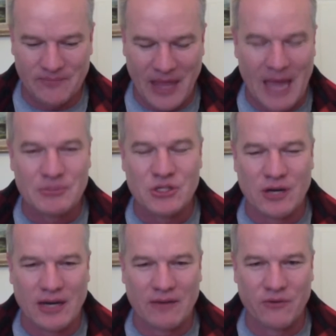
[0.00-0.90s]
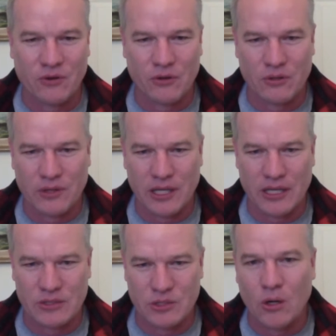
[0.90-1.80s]
abstract for
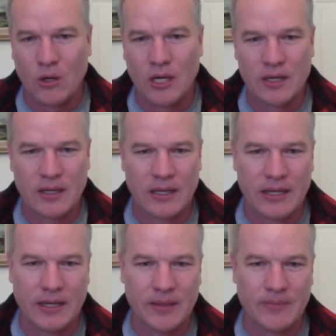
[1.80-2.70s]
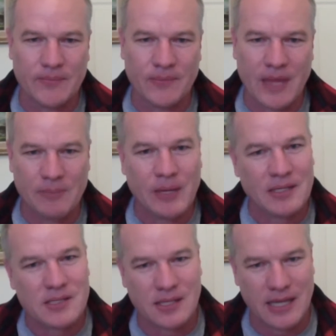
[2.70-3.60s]
the DOA
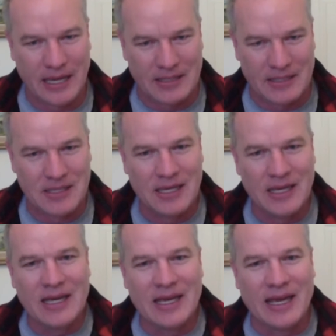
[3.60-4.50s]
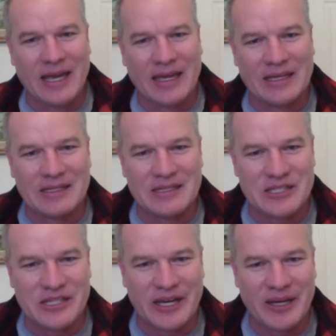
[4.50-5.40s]
Apex Connect. And
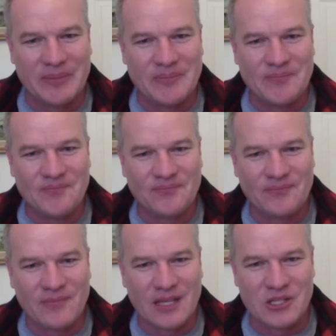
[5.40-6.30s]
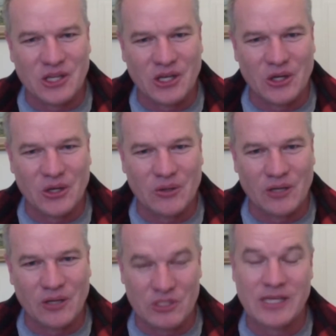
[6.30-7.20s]
so
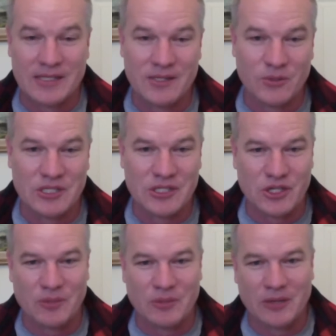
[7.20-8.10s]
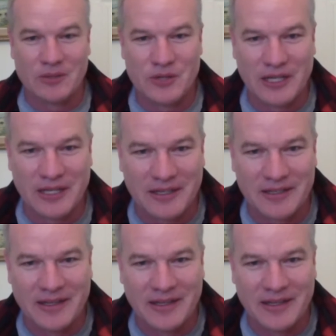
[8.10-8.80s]
it was, yes, it was in German. I was reading it.